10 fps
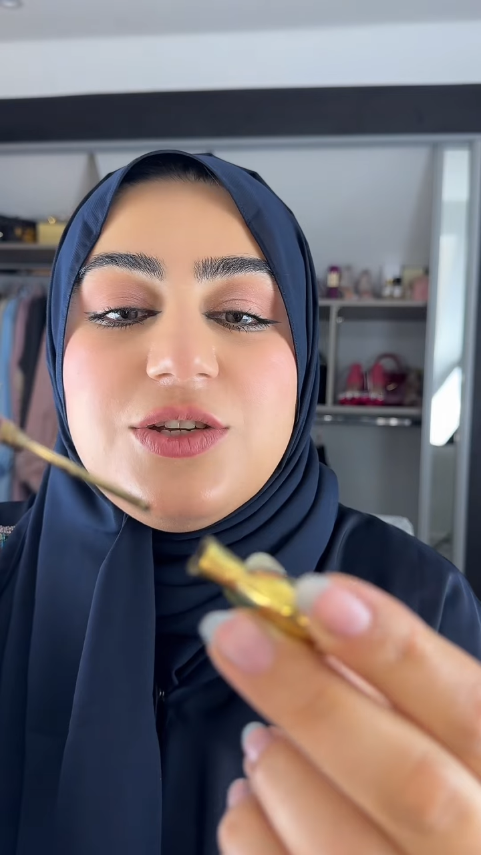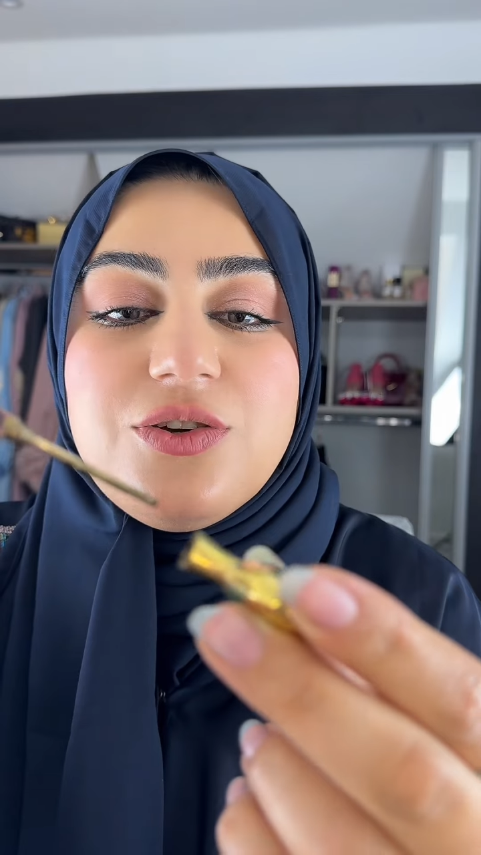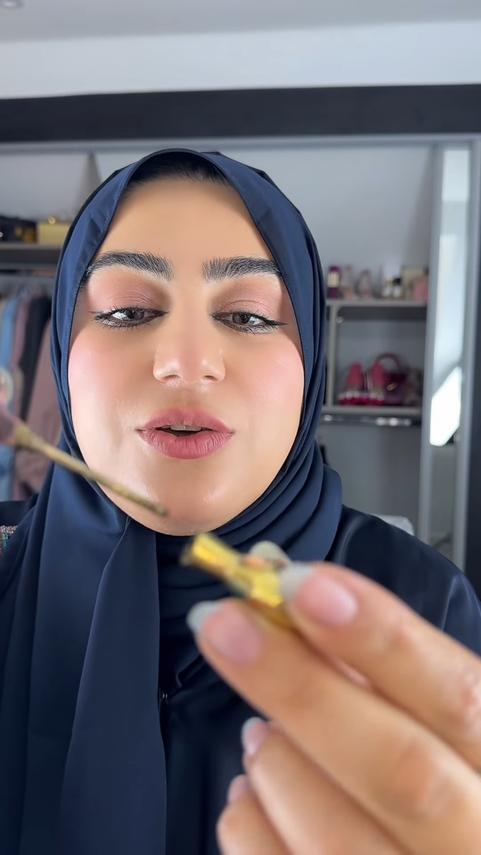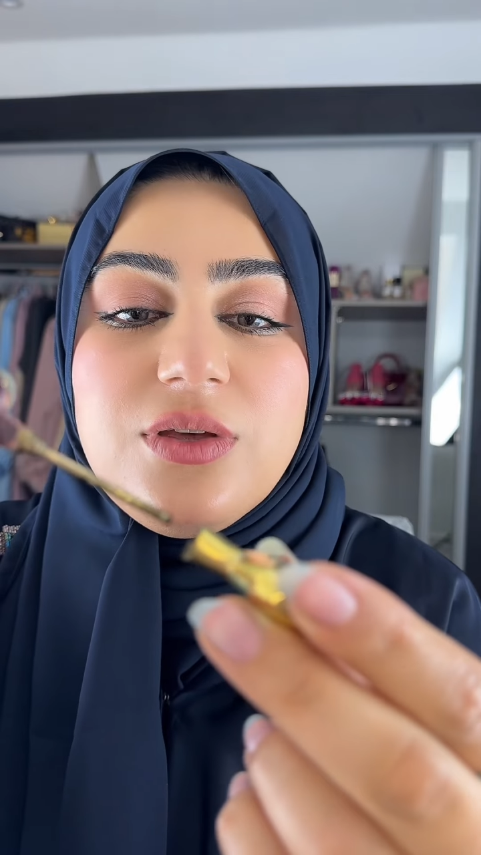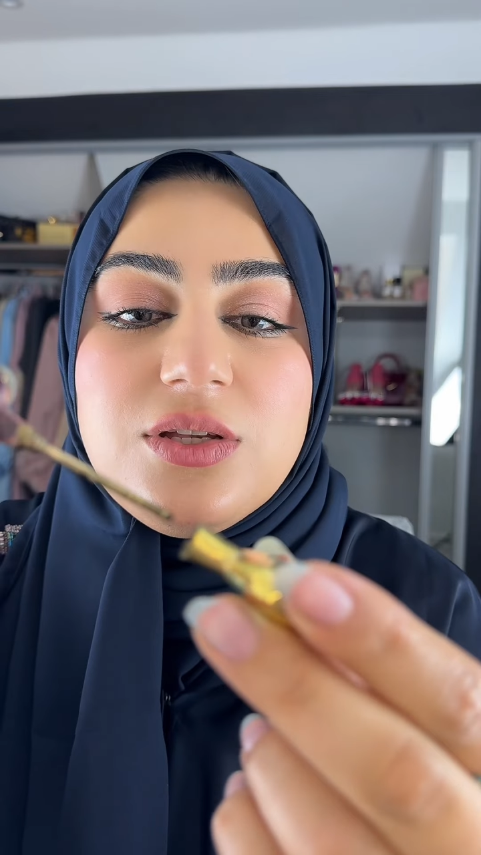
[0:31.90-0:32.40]

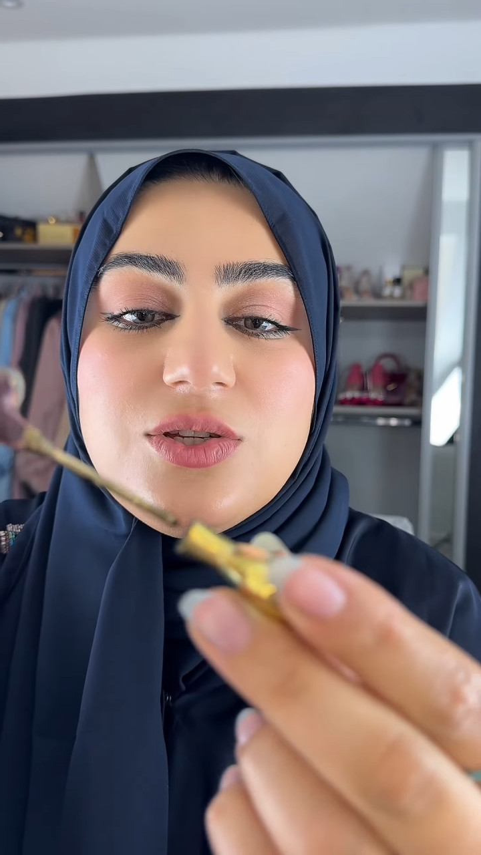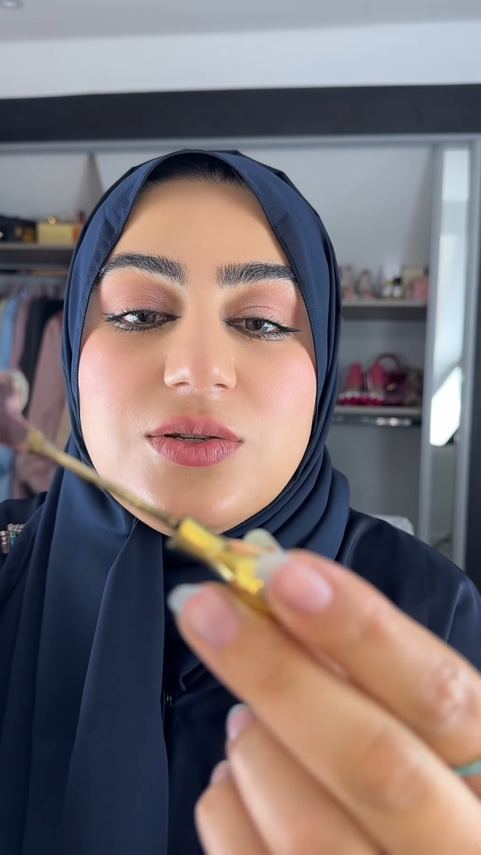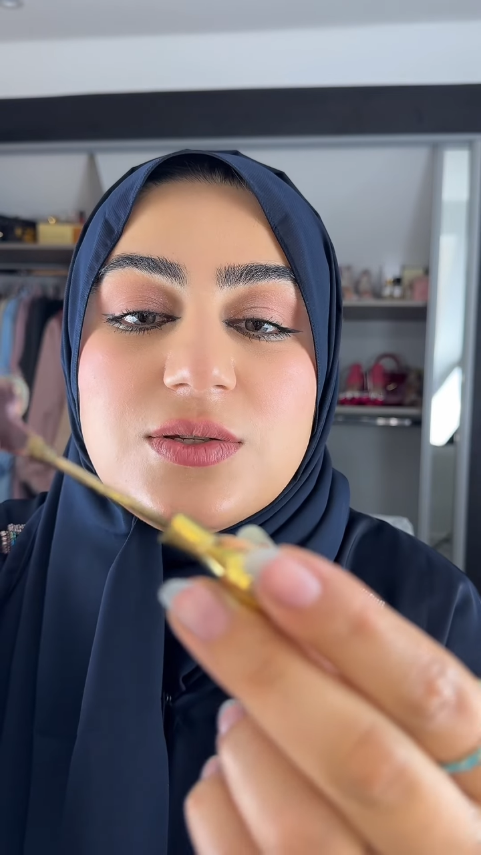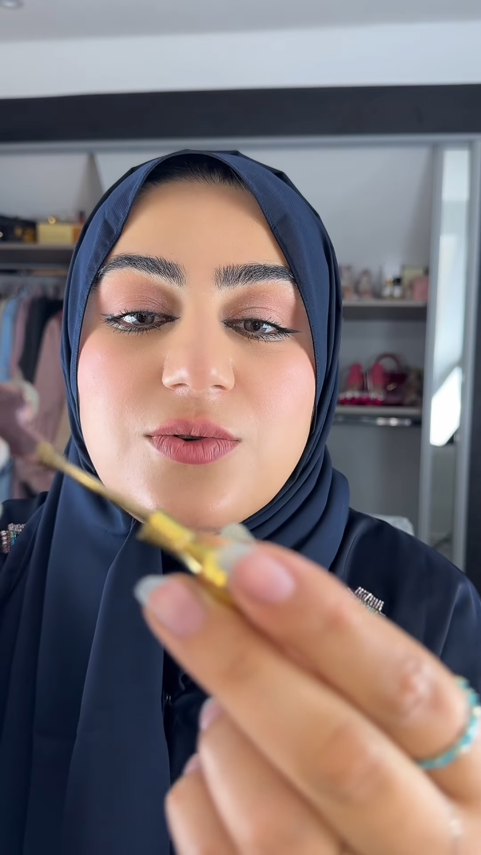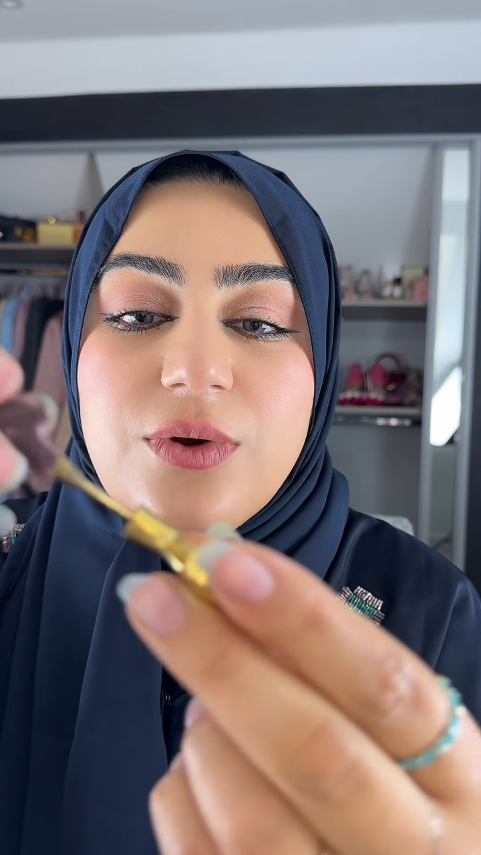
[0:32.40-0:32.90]
You're going
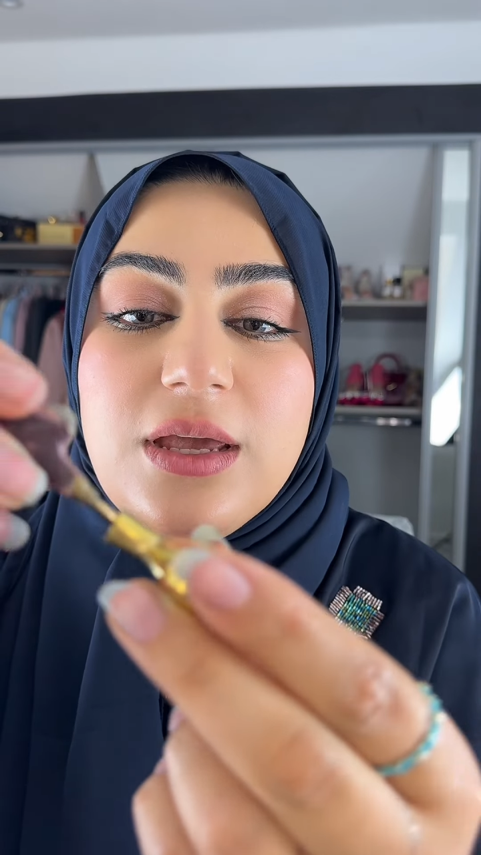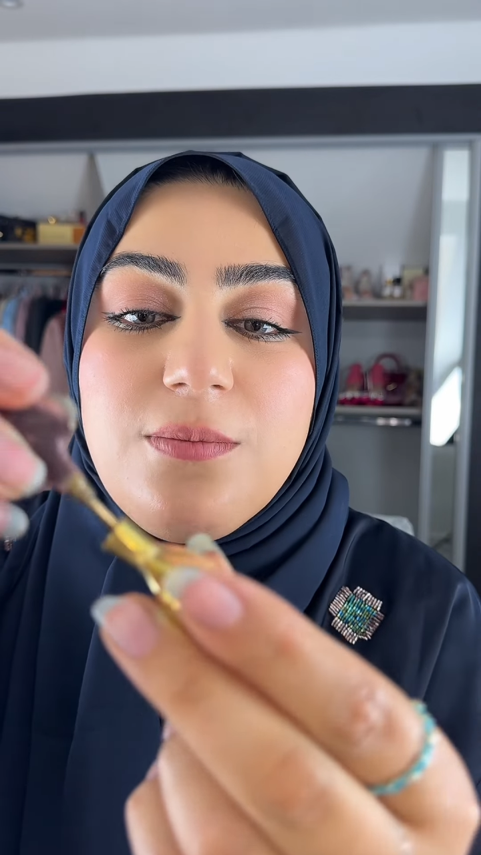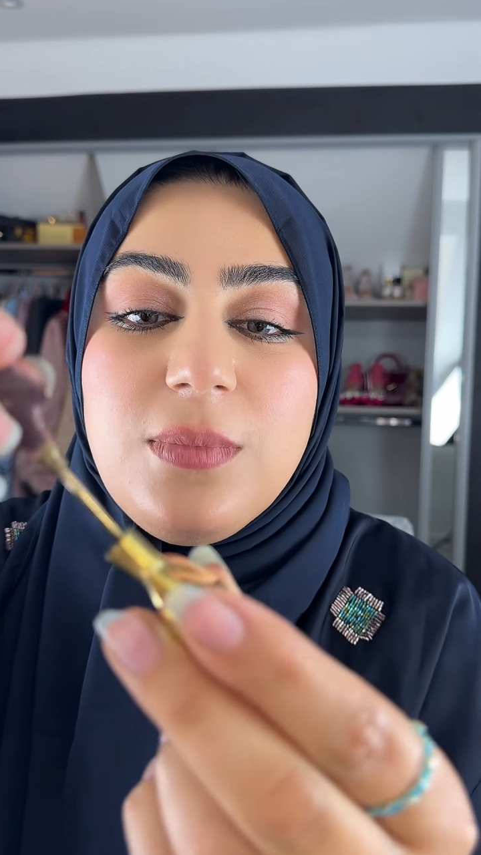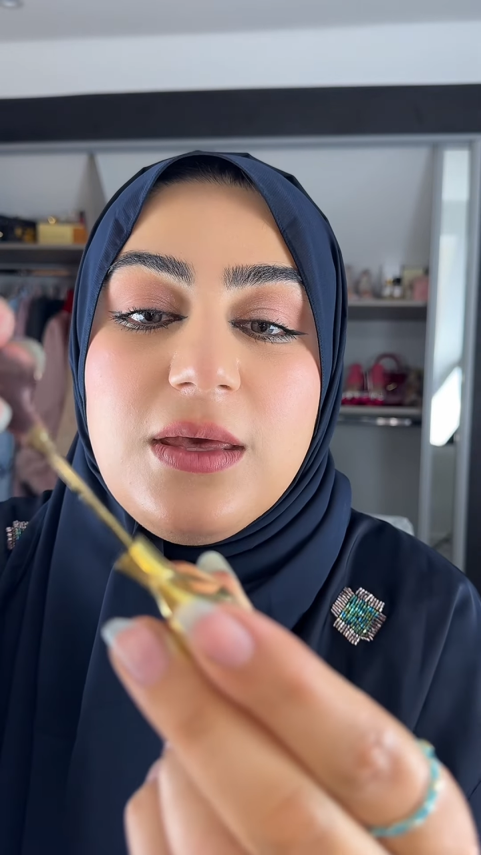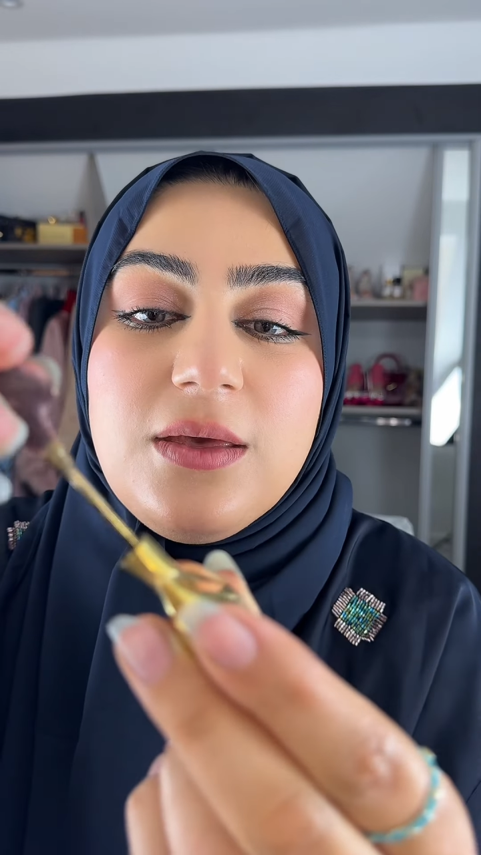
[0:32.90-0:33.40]
to
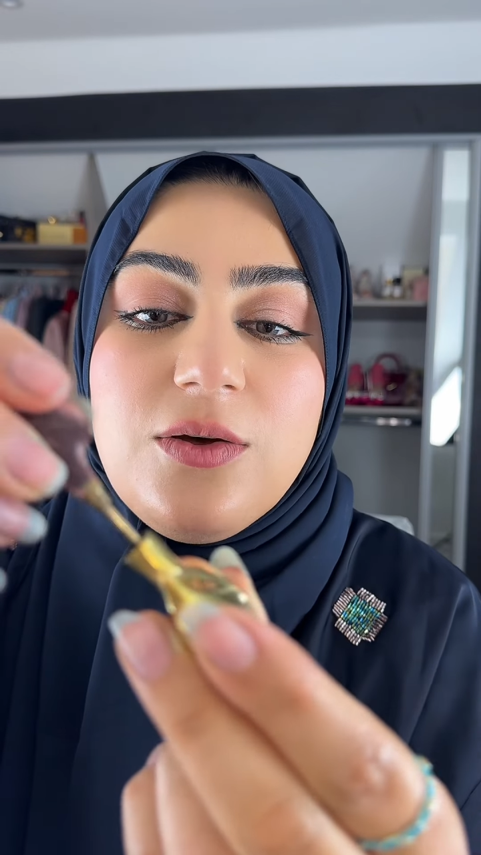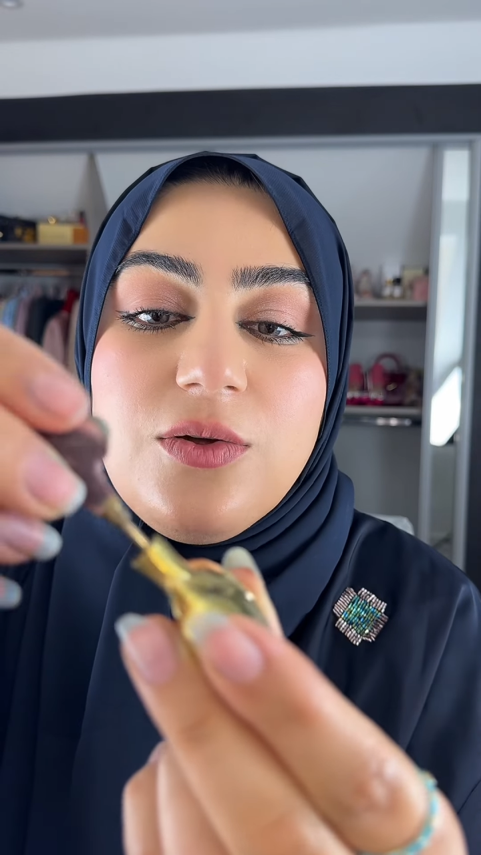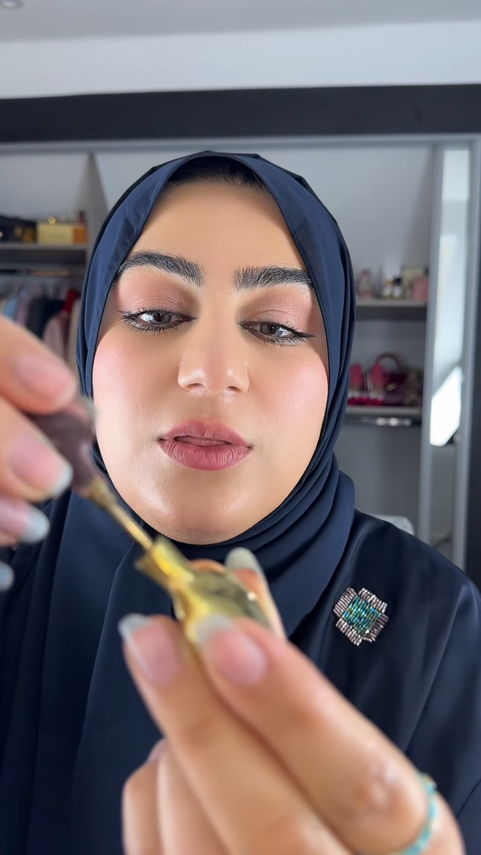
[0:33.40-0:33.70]
scrape it